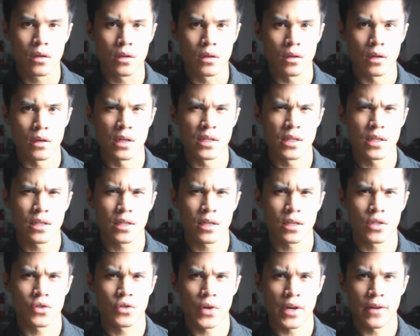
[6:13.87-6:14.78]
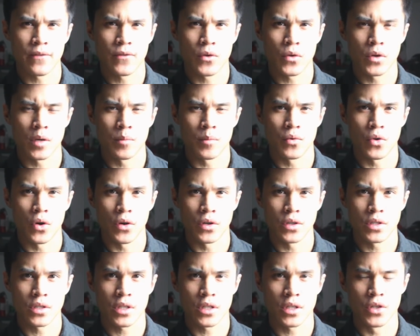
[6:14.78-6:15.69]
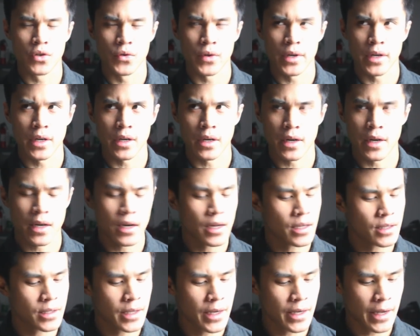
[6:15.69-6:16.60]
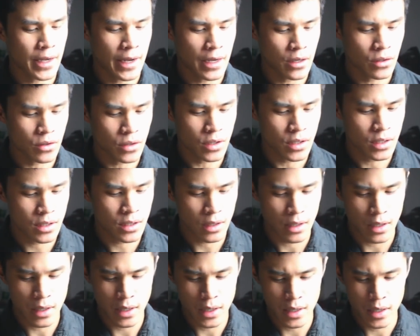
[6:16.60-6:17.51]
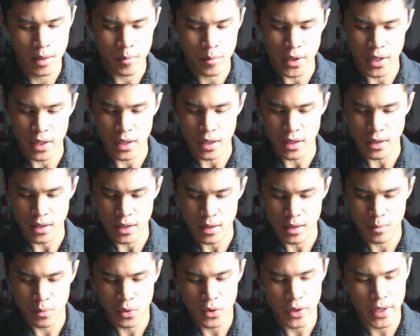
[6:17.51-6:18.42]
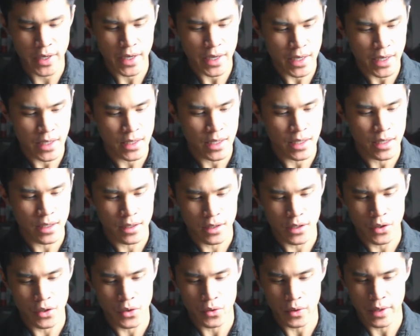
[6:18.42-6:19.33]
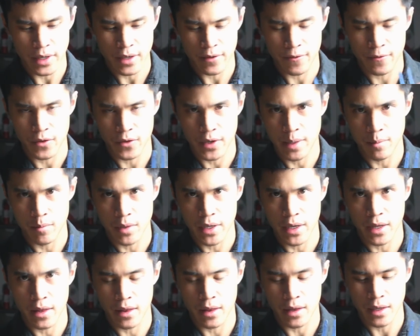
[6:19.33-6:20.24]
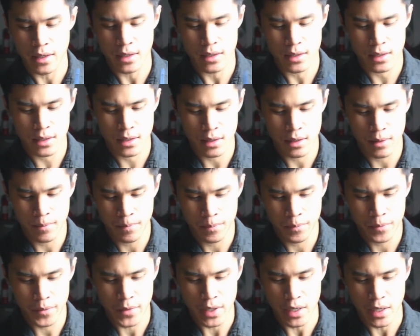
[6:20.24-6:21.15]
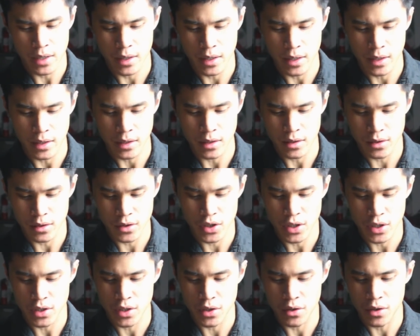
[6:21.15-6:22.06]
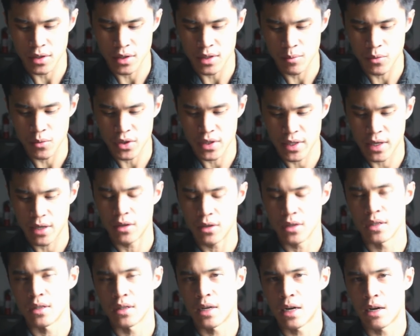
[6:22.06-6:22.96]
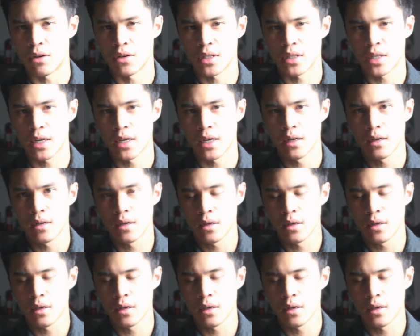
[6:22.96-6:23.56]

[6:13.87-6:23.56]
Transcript: This is a straightforward approach to doing hidden tang handles because it's pretty easy to do a frame like this and then just do the simple scales on the outside.